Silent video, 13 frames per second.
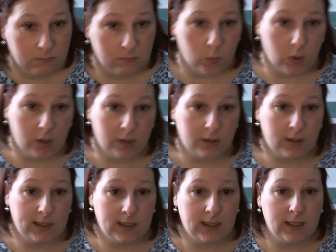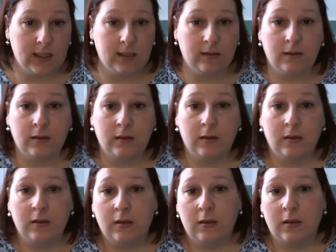work in here,
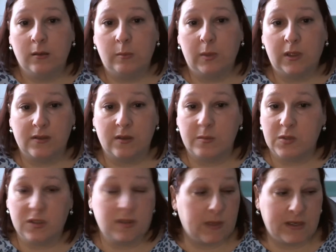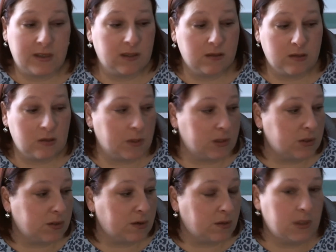because I'm just spending too much
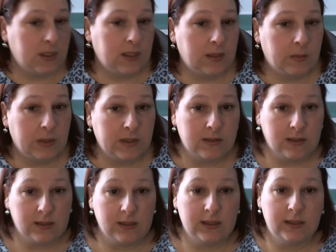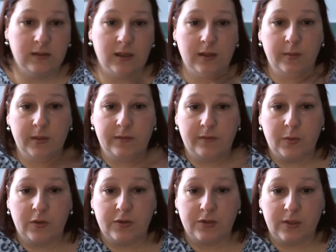time in here, basically. If I'm
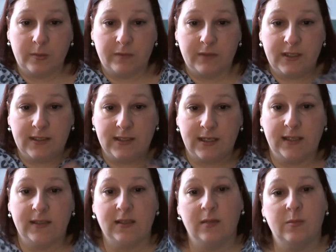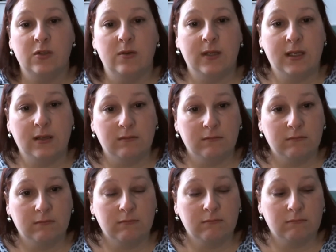not doing my reselling, then I'm doing
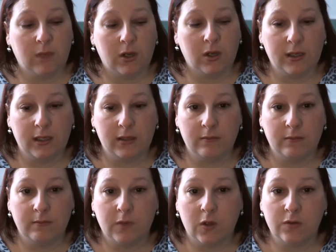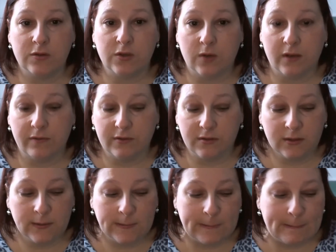my console covers.
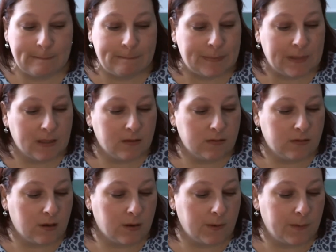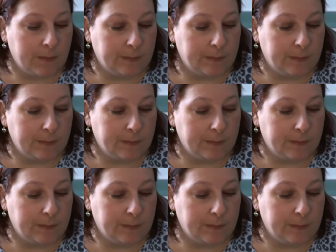So